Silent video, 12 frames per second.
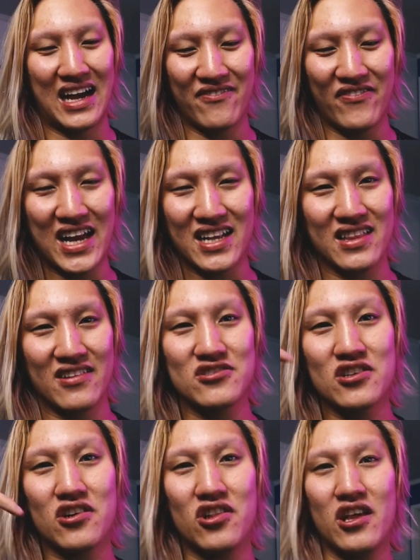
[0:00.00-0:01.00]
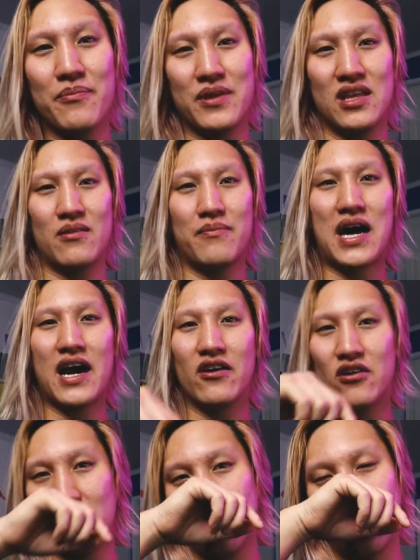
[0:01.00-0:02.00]
In fact, there's a clip in the
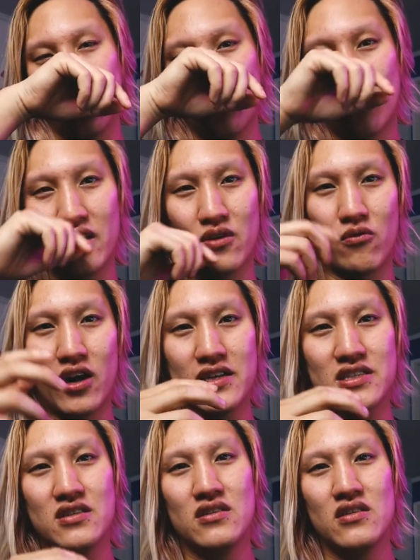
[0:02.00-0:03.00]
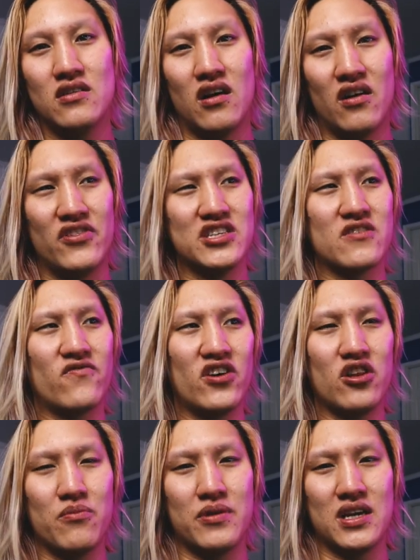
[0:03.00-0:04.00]
bio if you want to watch of this
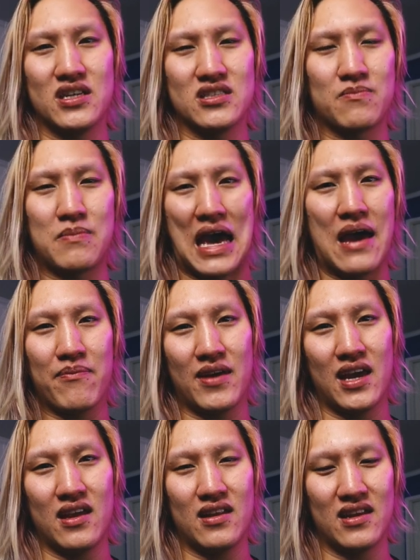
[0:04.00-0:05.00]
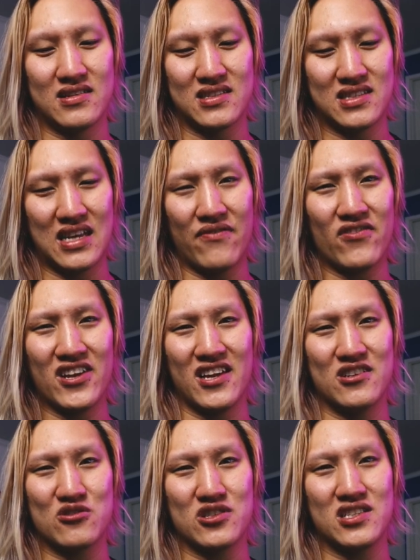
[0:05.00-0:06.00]
Philippine Batman. It's
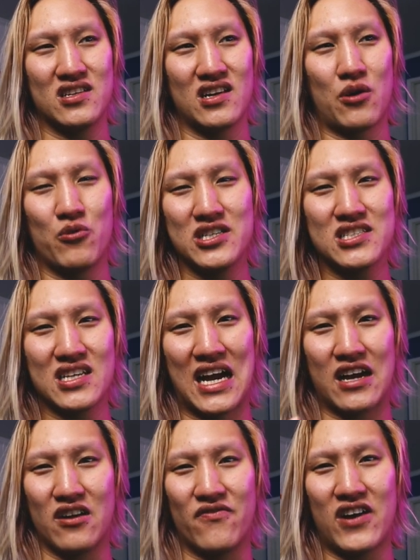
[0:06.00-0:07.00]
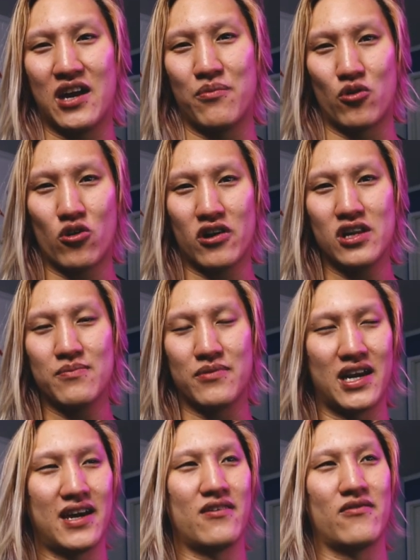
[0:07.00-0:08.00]
definitely interesting. I wish I could find more on it,
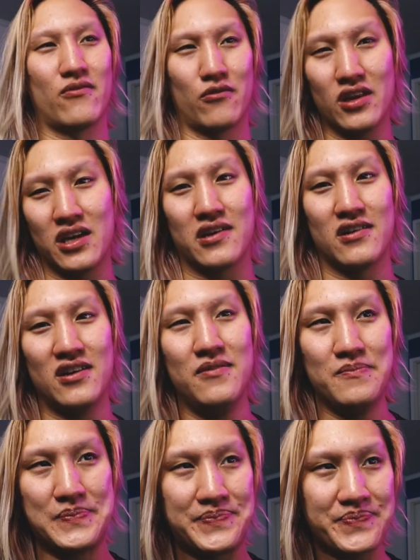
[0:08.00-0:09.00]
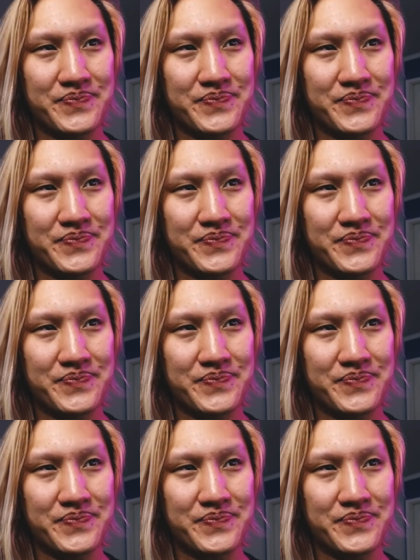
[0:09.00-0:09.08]
but I really couldn't.